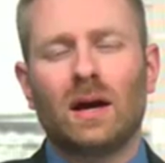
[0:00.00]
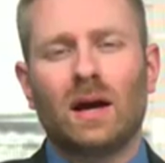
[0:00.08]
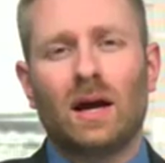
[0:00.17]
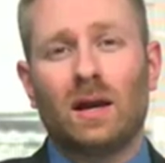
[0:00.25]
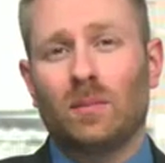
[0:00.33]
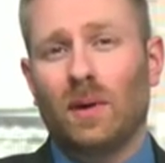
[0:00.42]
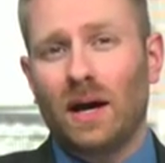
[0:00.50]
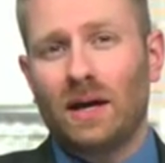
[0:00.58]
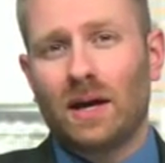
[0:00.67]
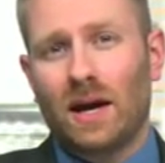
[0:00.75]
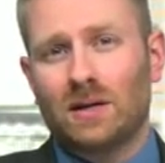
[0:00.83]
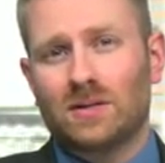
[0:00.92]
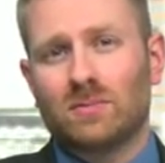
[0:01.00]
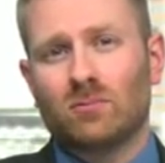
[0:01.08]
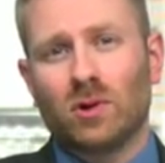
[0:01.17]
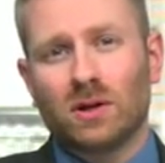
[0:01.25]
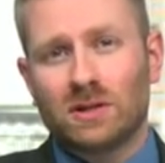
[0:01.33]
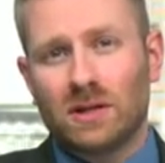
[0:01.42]
And in my case,
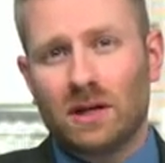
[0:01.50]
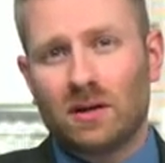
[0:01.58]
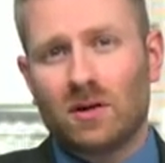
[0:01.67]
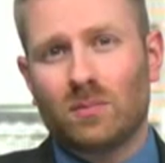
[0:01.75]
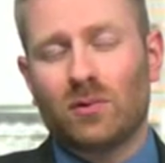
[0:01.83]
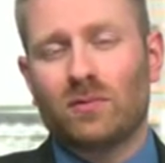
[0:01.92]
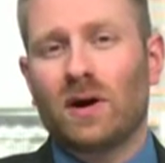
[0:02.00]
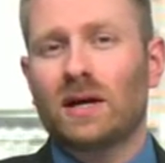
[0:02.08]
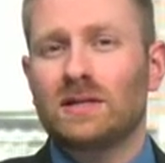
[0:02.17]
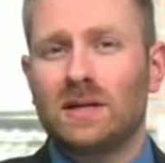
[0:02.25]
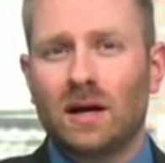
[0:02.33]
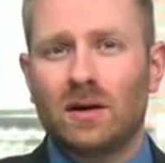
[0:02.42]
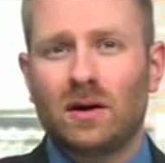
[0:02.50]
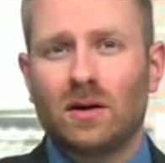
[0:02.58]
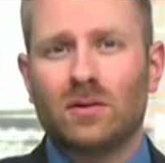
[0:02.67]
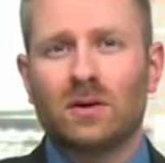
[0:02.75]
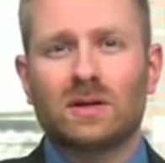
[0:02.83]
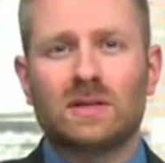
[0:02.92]
Realty Income provides yet
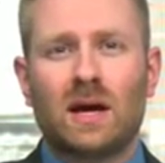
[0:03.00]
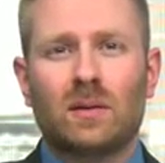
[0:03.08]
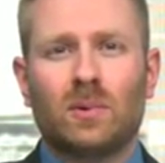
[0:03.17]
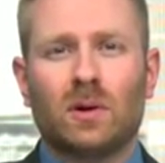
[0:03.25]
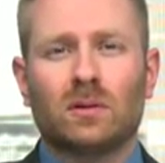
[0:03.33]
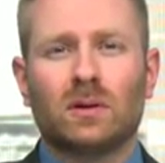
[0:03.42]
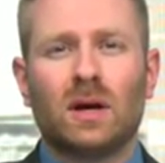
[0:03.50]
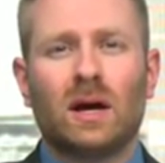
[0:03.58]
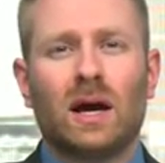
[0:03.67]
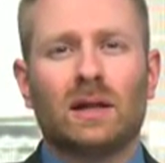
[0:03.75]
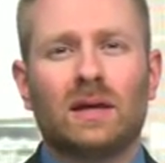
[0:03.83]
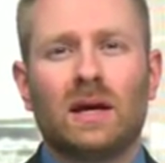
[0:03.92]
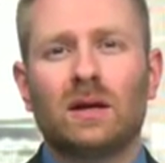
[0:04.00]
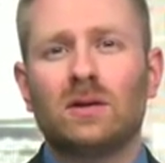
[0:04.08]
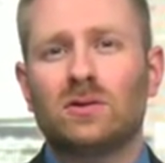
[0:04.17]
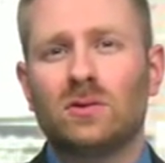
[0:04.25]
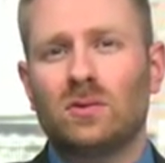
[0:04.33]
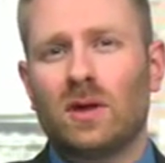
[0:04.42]
another example. At the end of
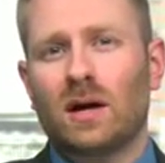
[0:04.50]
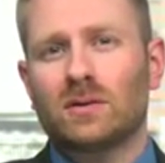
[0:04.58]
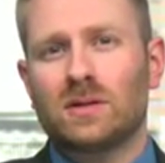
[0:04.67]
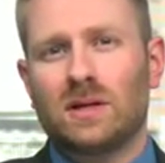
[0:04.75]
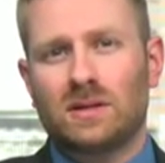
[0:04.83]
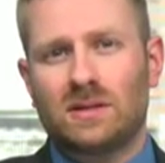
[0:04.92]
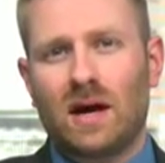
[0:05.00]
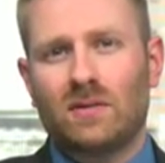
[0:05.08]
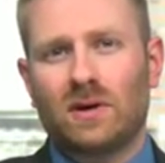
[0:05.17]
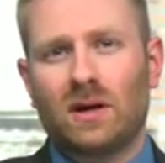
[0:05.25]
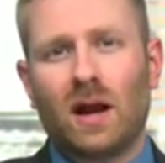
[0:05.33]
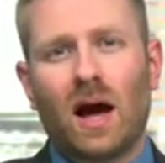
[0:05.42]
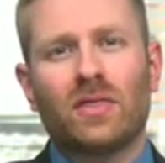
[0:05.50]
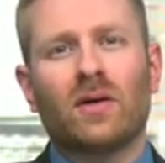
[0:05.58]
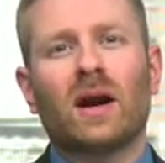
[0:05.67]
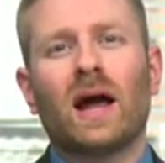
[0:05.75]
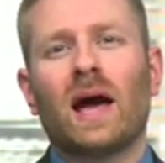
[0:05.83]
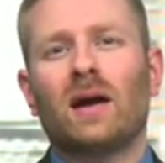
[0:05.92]
2007, I
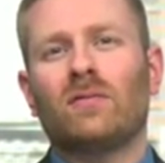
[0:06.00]
thought I had a